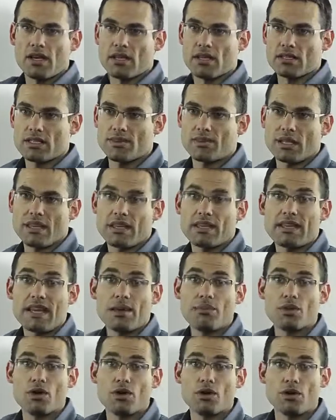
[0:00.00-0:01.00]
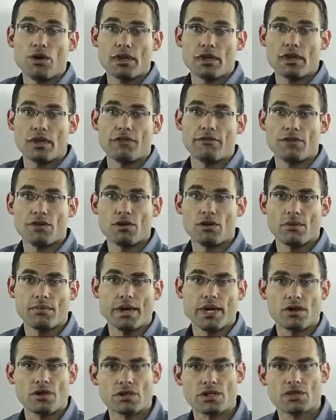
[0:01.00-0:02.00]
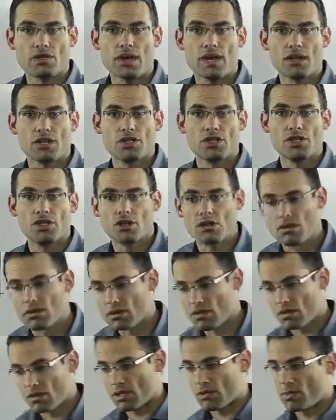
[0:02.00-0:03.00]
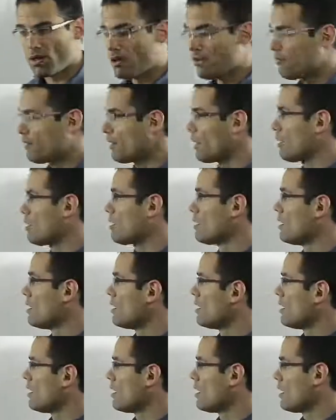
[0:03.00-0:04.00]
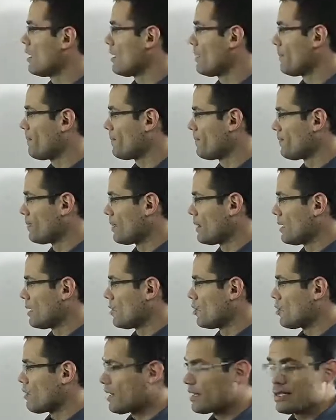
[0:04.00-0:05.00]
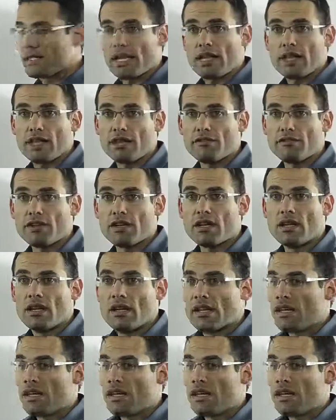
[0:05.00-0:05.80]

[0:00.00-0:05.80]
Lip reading: something like Tableau or ClickView or MicroStrategy or Spotfire or Excel even.